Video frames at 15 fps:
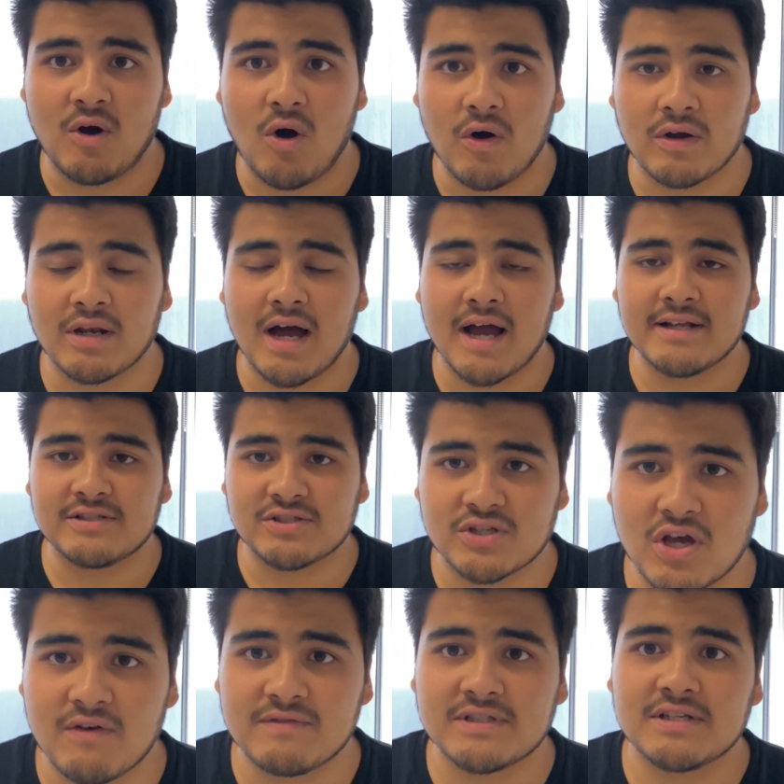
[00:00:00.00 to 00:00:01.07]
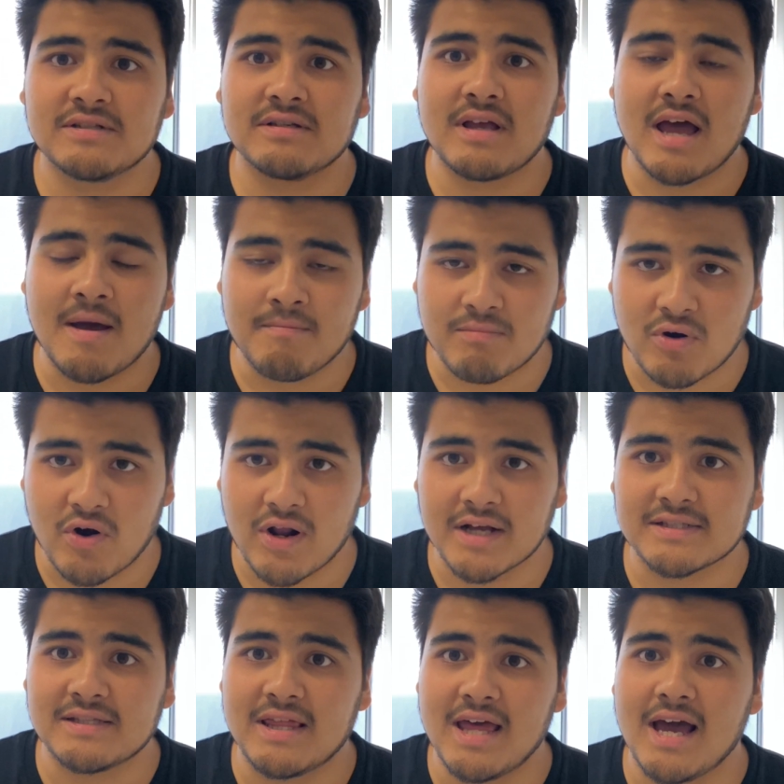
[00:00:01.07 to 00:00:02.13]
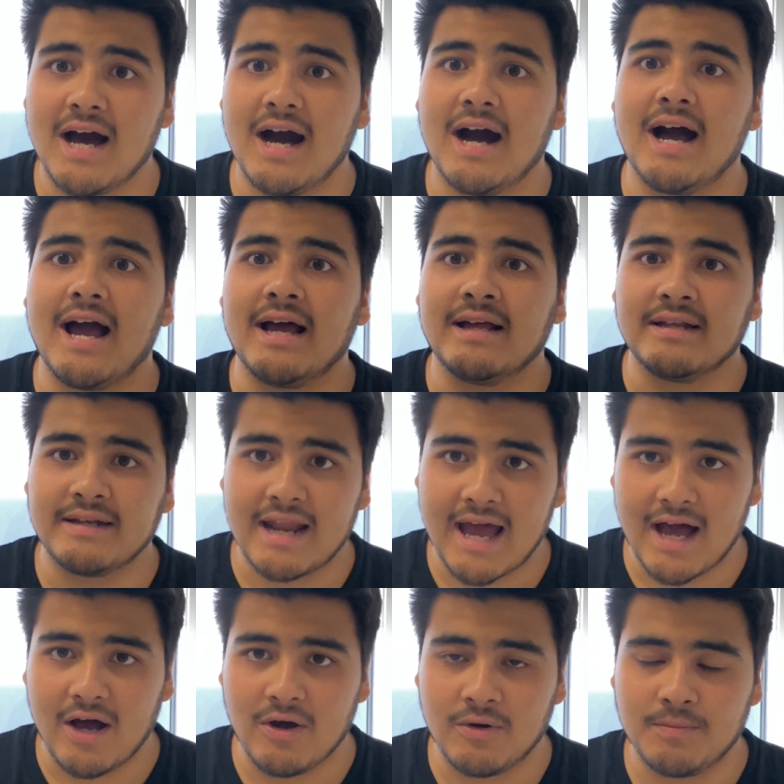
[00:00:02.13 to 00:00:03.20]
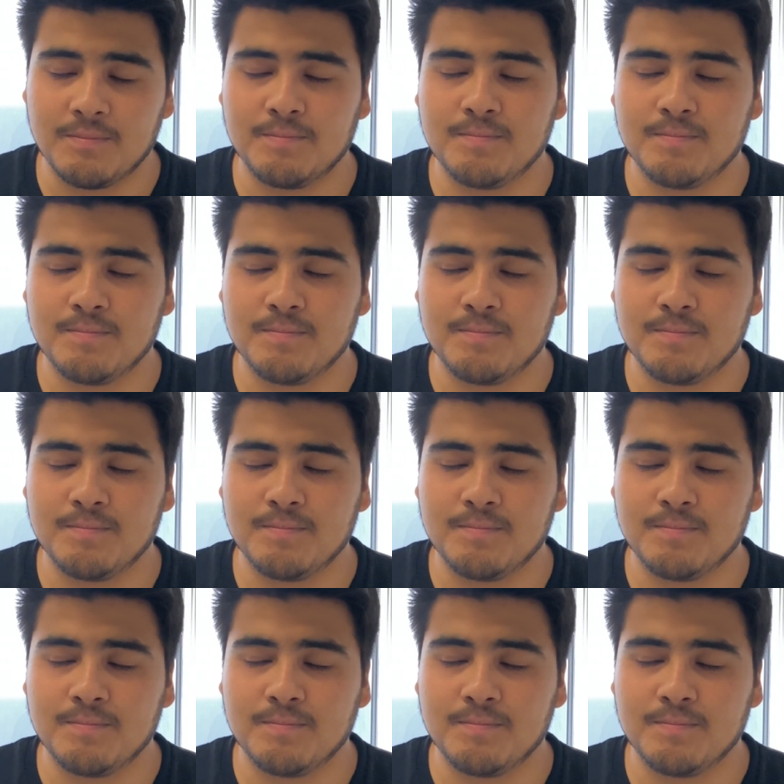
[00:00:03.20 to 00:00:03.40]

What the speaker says: online services and products there are now.